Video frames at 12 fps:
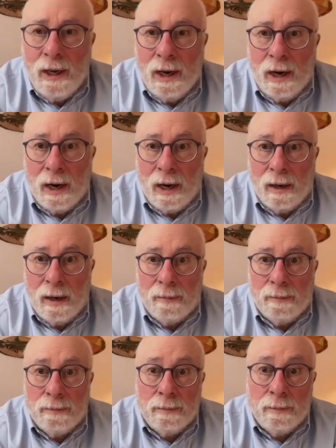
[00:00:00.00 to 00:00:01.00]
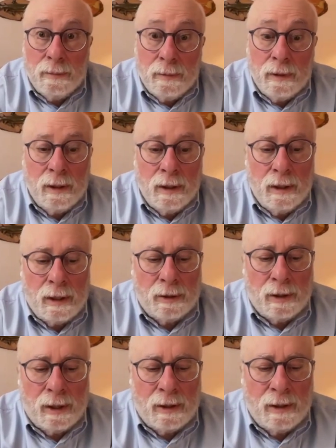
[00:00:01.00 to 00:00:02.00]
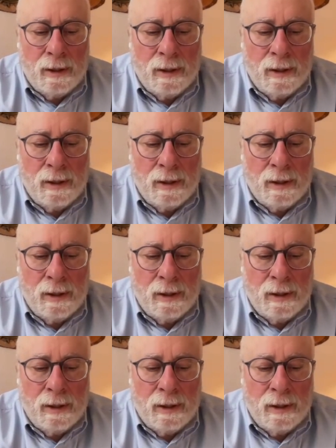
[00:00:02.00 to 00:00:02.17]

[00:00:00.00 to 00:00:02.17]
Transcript: That,